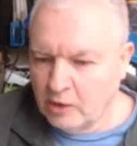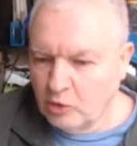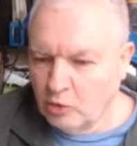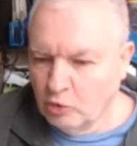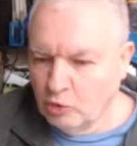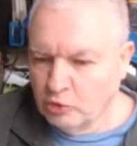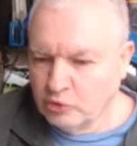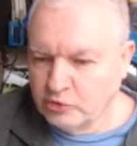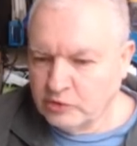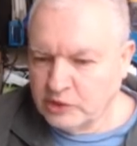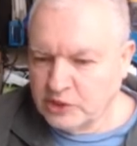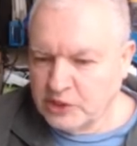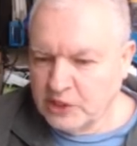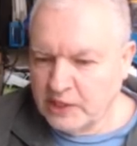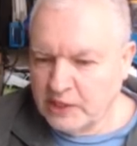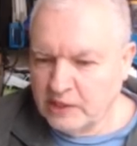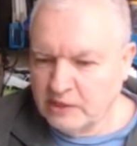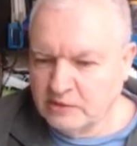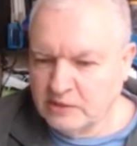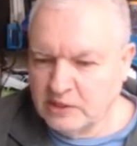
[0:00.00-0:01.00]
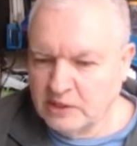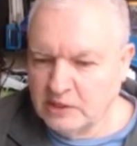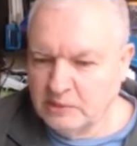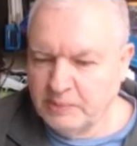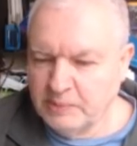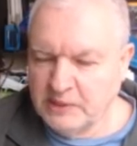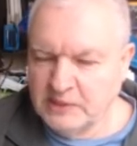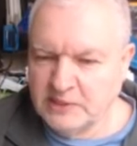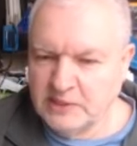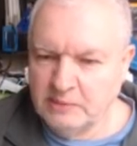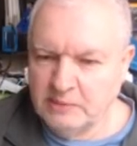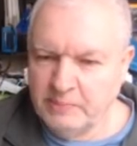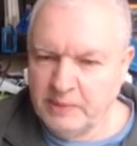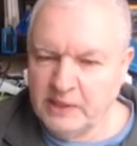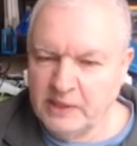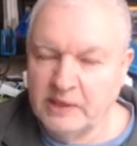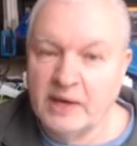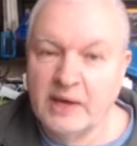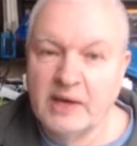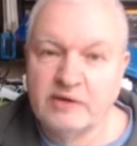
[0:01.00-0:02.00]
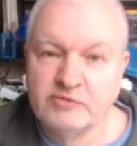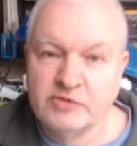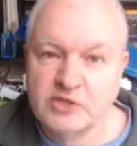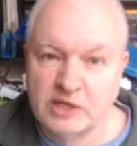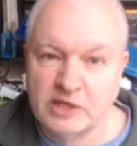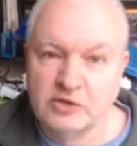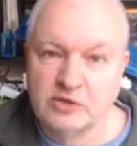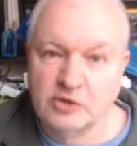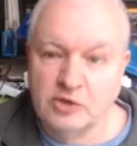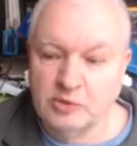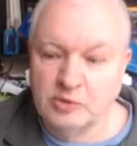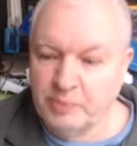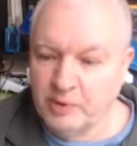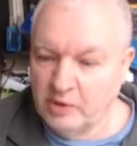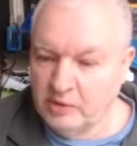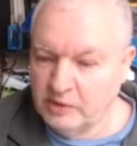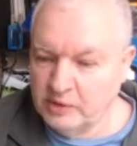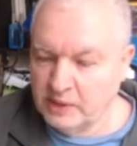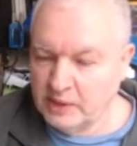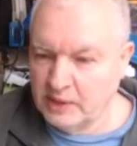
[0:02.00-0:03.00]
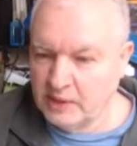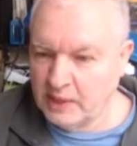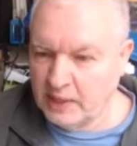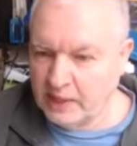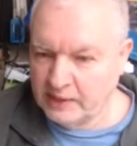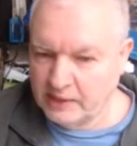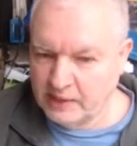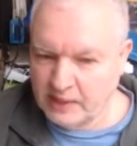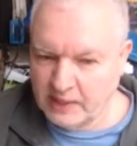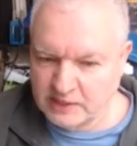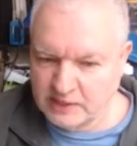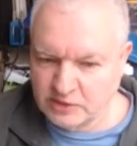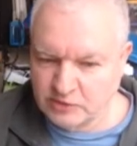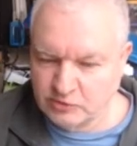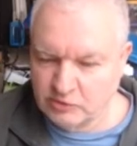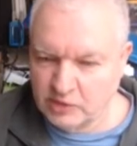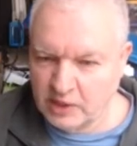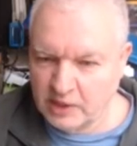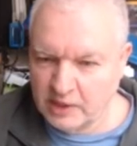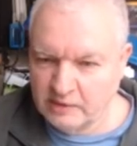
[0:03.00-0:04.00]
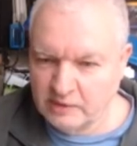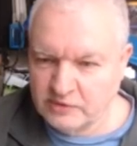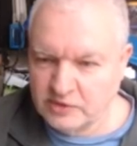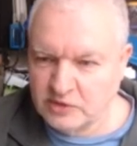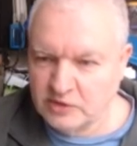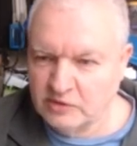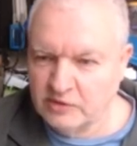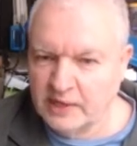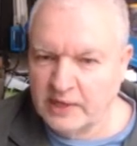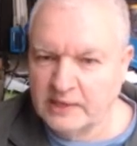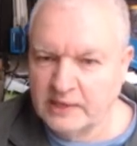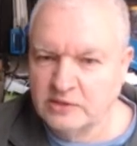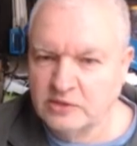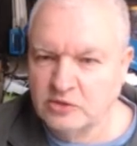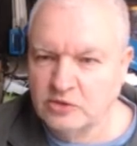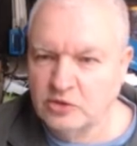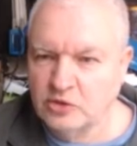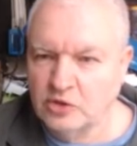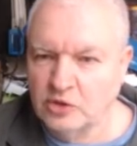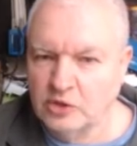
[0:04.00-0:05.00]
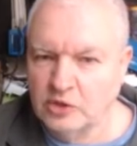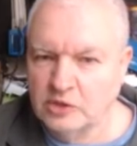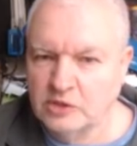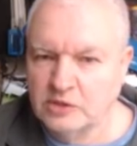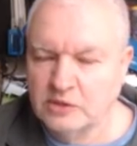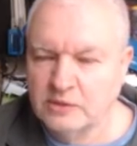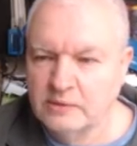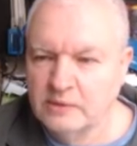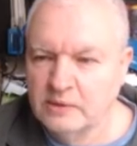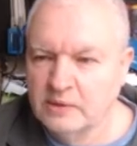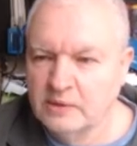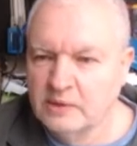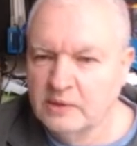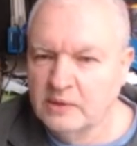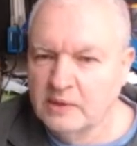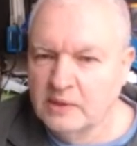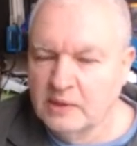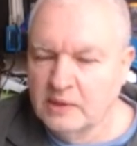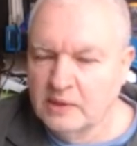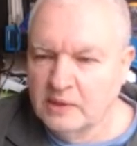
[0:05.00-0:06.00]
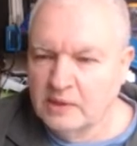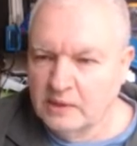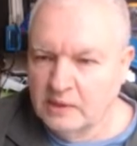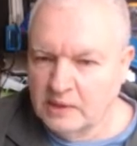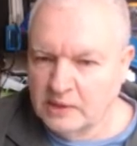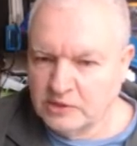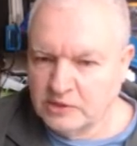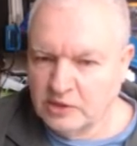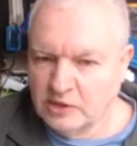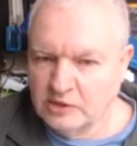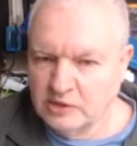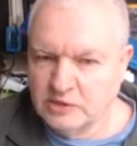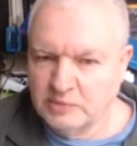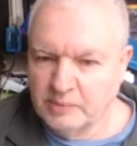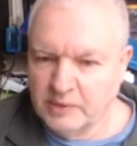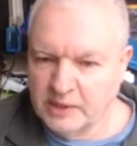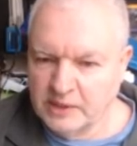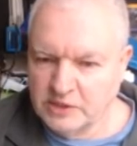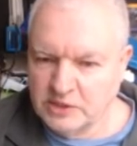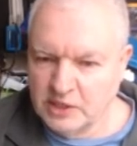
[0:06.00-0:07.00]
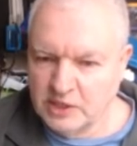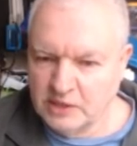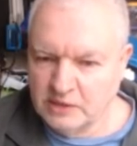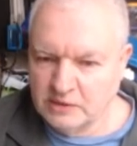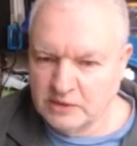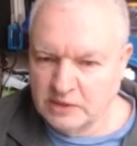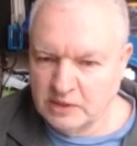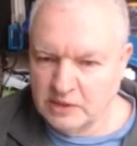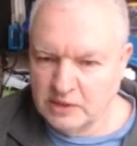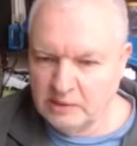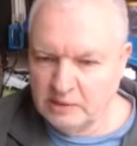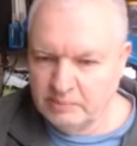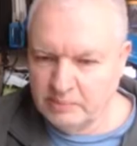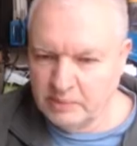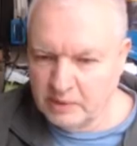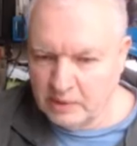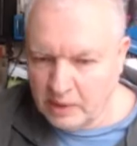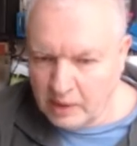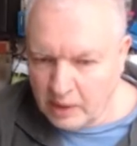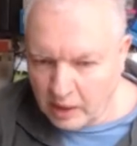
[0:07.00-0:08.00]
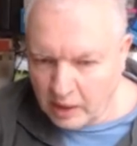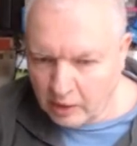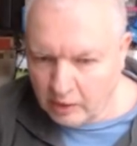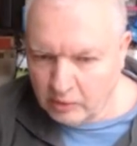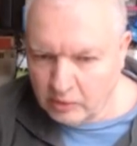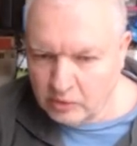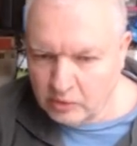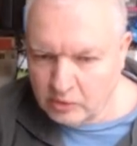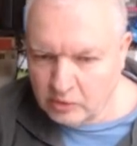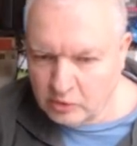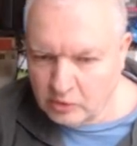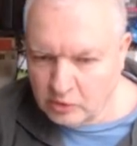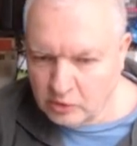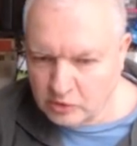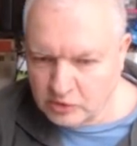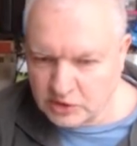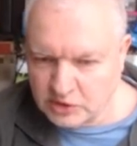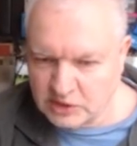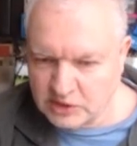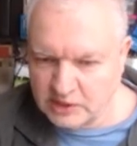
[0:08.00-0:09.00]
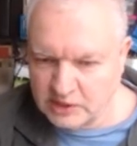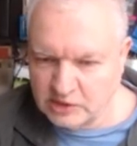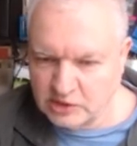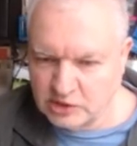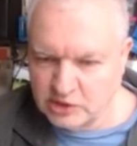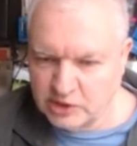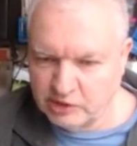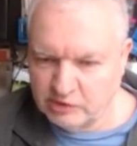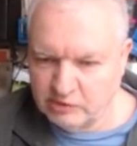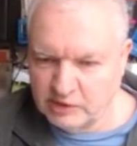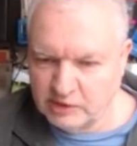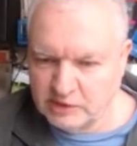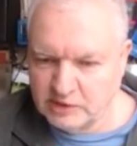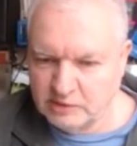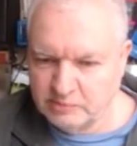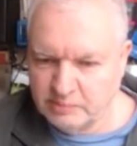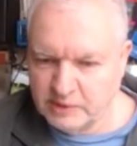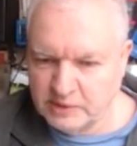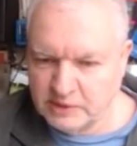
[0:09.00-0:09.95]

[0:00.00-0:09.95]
Order at JLCPCB. Now I have checked the coupon and it has arrived, so that's good. Let's go into my JLC. Oh, order data generated.